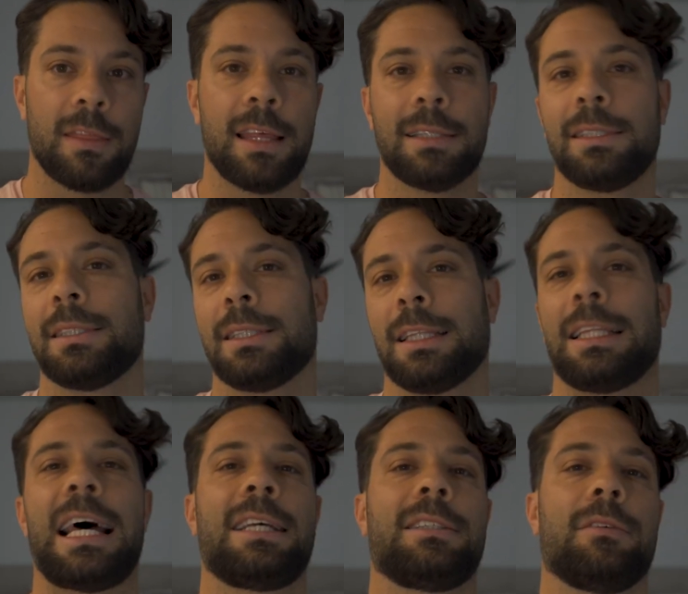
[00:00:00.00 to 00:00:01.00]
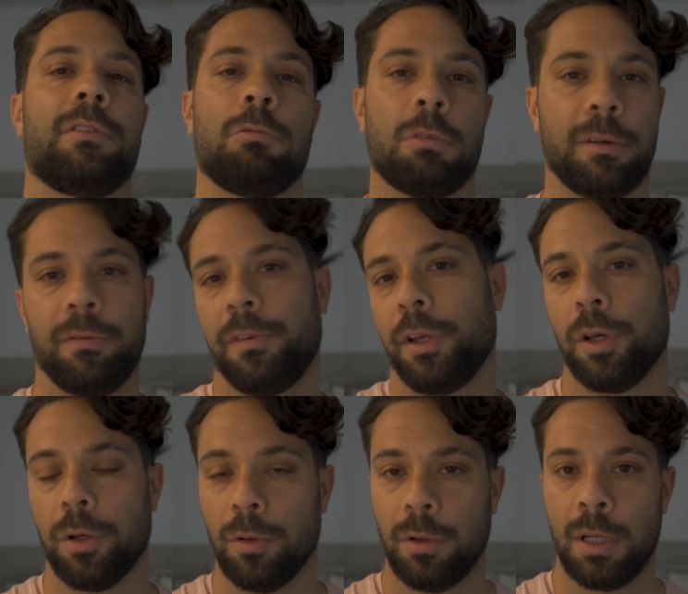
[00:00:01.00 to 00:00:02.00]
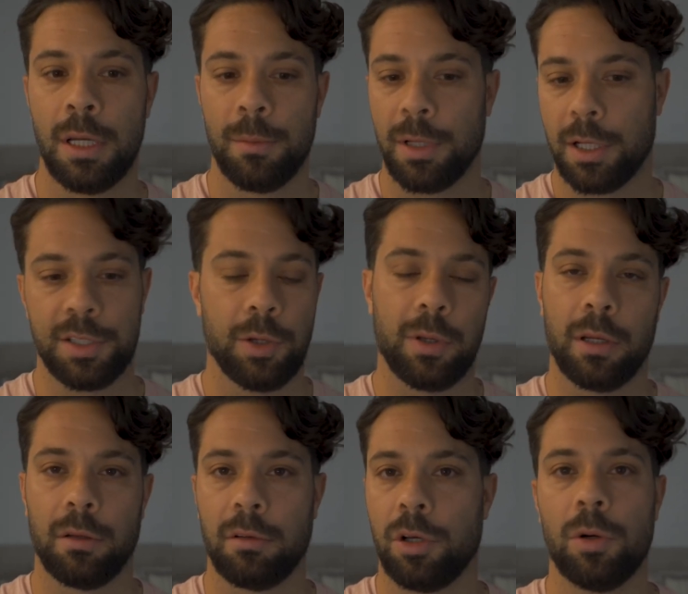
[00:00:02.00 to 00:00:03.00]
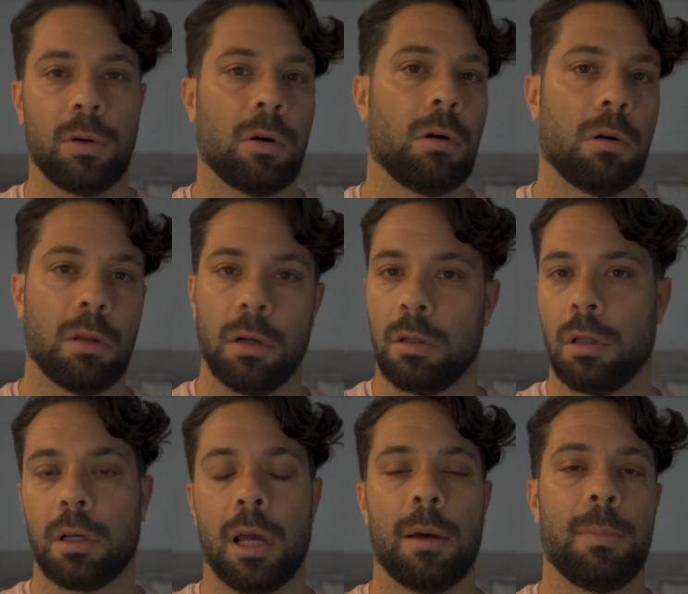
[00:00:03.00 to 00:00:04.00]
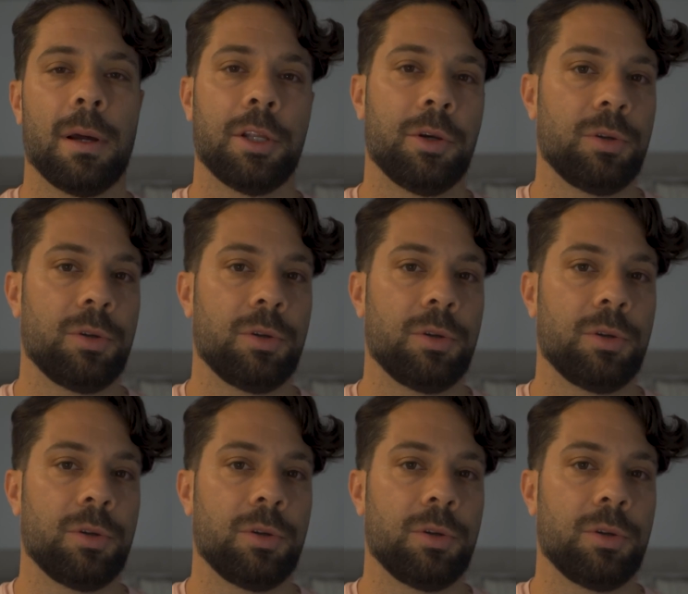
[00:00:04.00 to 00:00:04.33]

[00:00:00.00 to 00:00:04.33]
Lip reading: this is less of a review because you can Google or look up on